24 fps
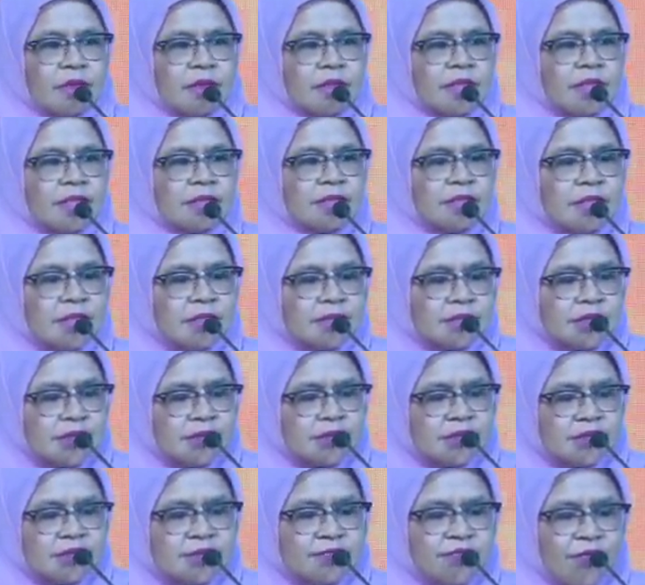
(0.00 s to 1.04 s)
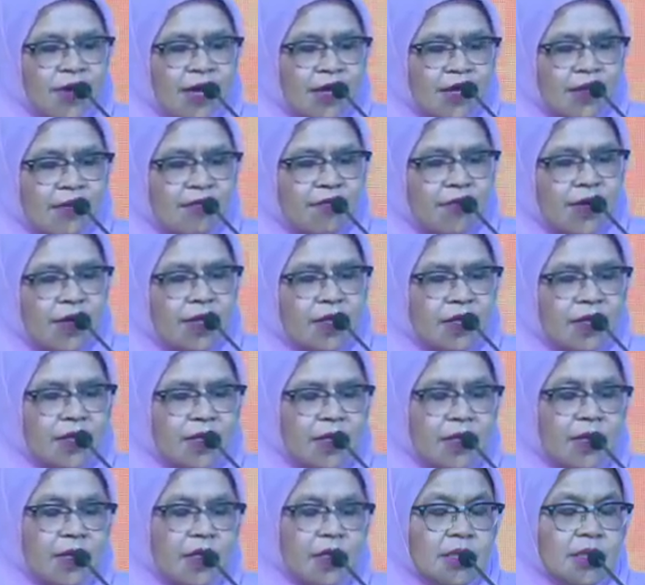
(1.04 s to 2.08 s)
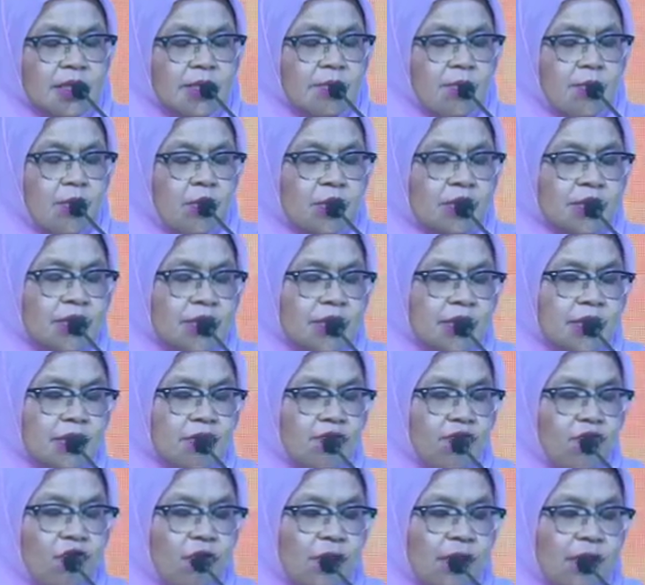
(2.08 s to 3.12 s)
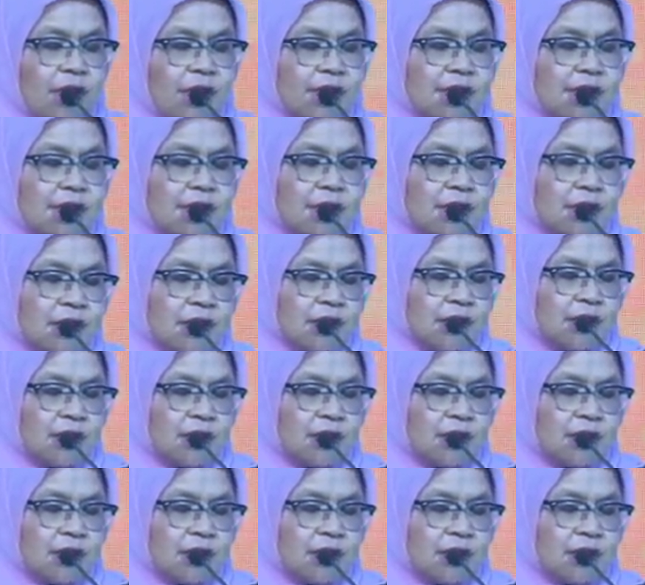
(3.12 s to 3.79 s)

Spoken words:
This is very, very important for us.